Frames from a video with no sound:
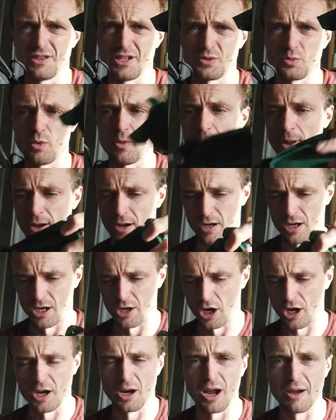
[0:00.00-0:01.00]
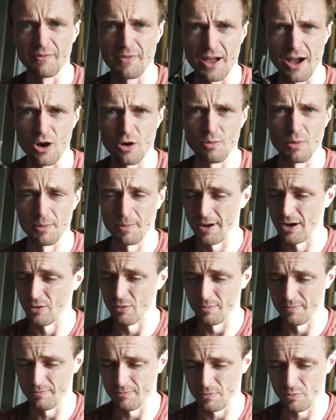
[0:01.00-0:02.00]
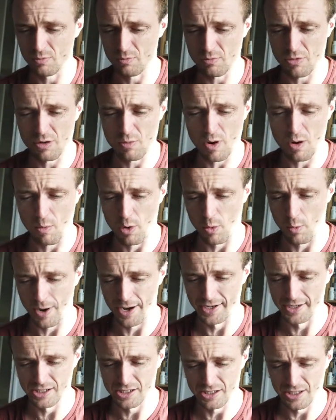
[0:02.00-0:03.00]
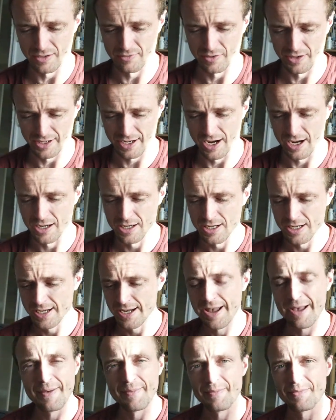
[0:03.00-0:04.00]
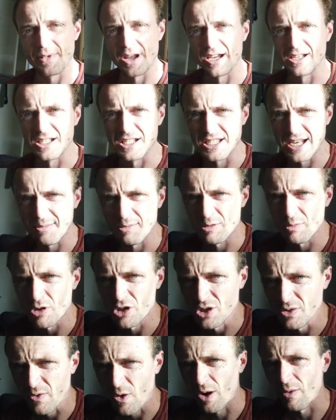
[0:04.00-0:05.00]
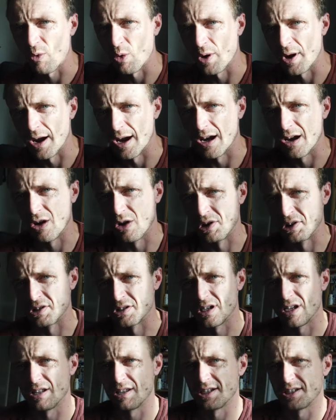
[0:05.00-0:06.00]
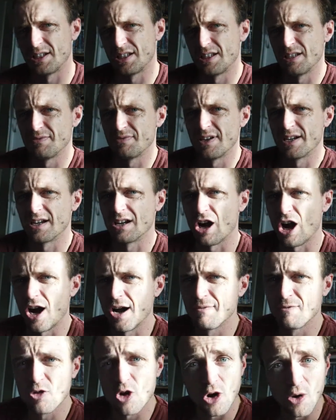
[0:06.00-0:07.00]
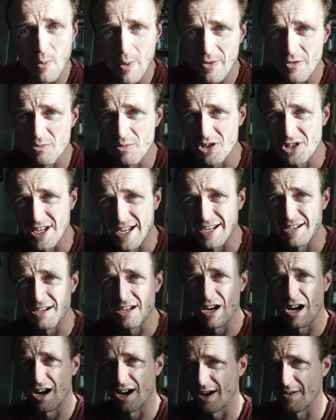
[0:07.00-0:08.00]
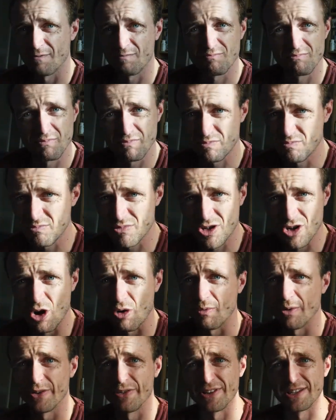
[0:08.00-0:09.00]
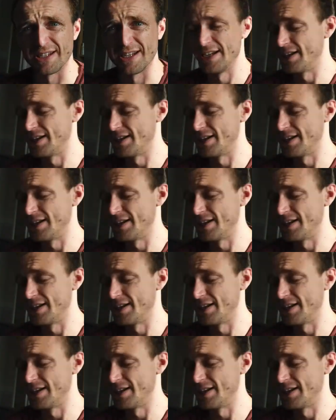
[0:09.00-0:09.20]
there's one there. And I can have that on my belt, around my waist, everything like that. It's the same as my survival kit, guys. This is the thing, I've gone away from the tin. I've got rid of the